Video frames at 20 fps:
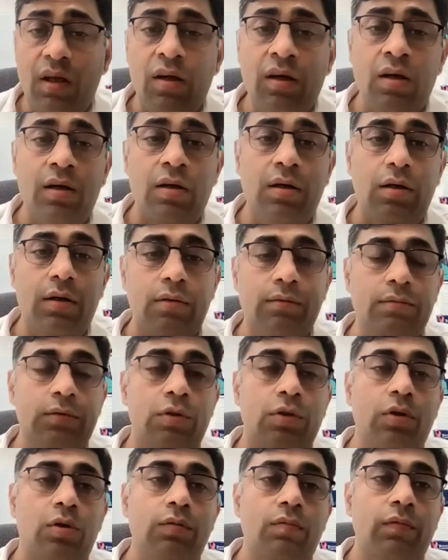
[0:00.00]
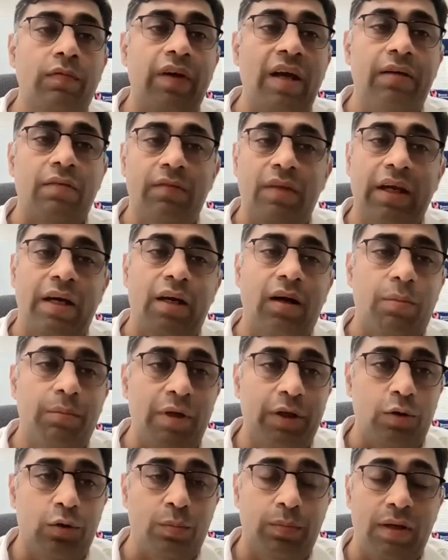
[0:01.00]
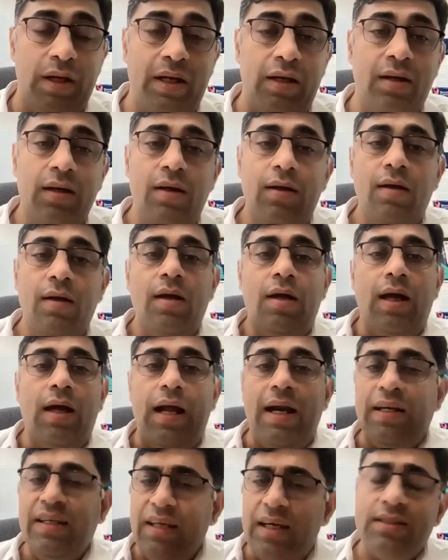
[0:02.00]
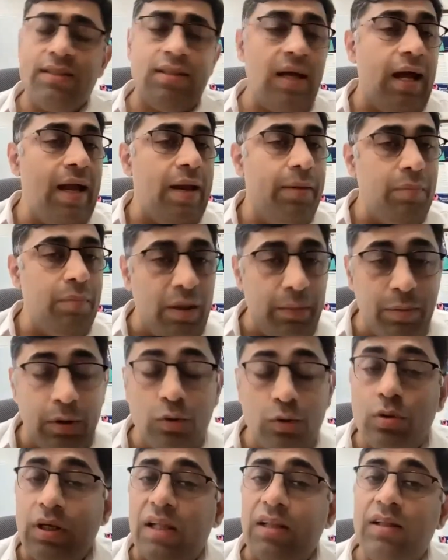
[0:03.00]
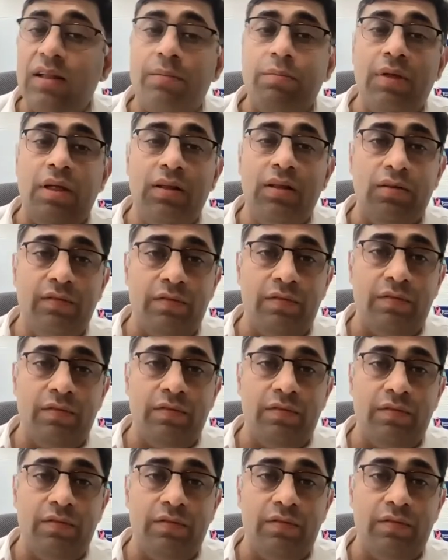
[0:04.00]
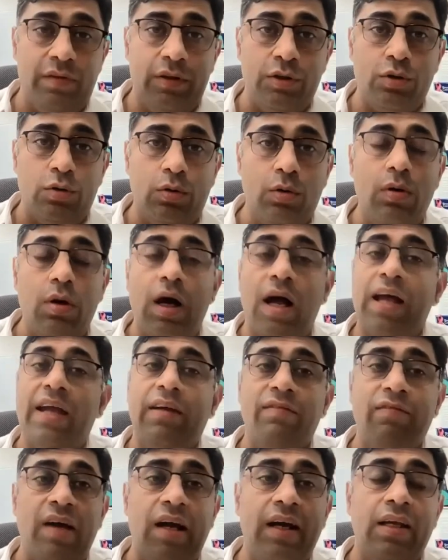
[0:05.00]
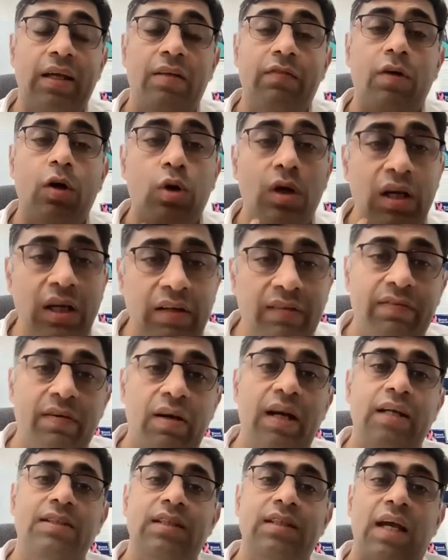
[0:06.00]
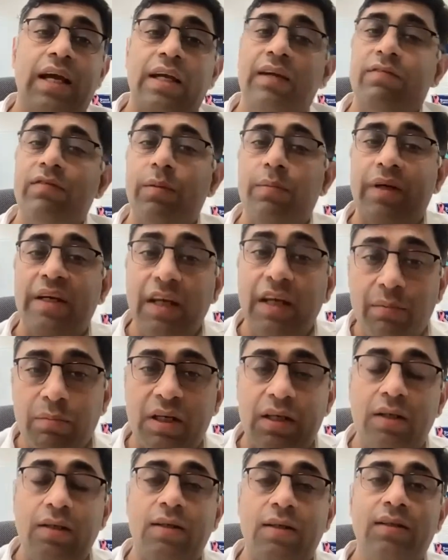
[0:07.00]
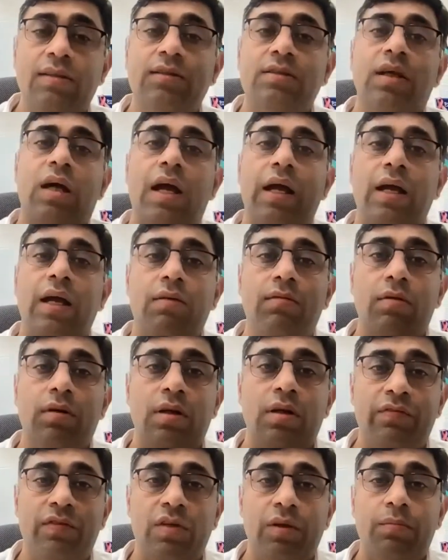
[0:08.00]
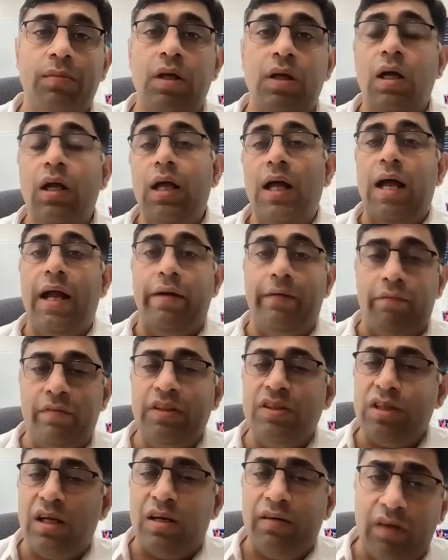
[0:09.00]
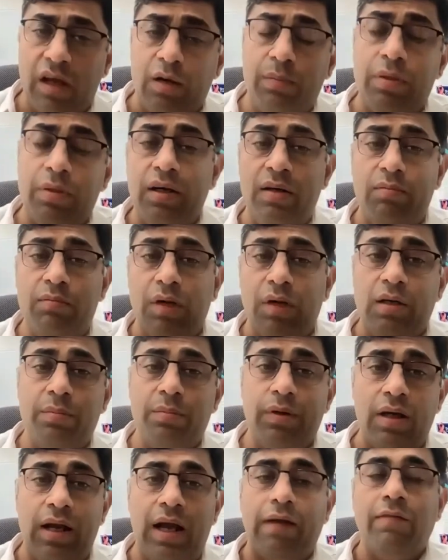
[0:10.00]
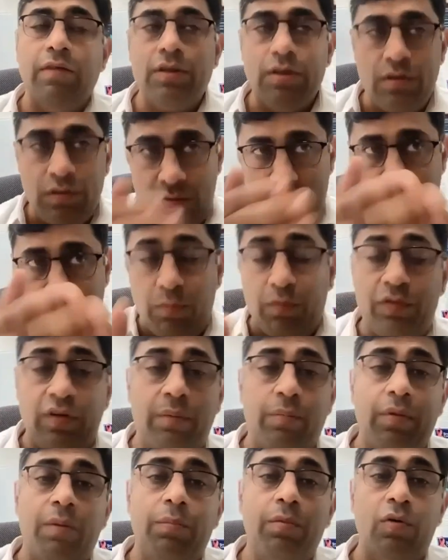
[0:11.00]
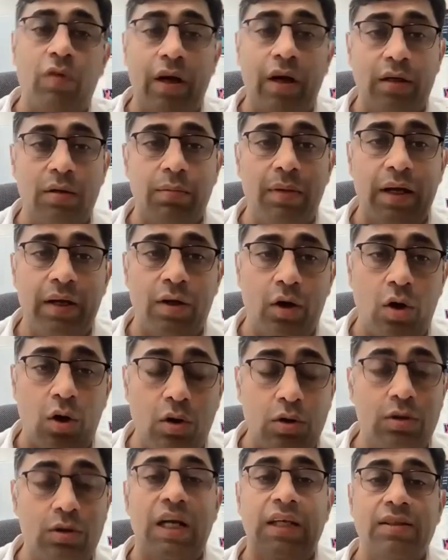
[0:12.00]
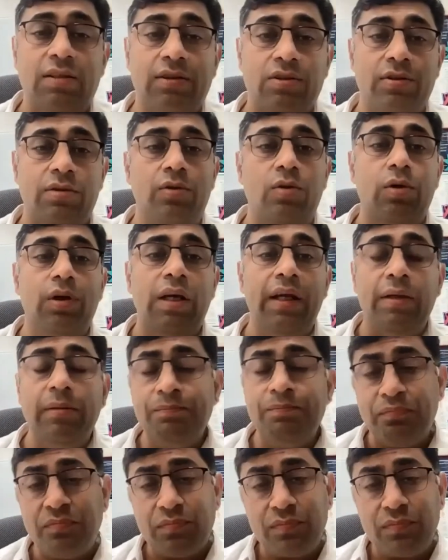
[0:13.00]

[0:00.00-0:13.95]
where they come into play. And yes, I am able to tell them in the first go. I in fact give out leaflets, I give them reading materials, I give them, and which are available in multiple languages. Some of them are provided by your organization only,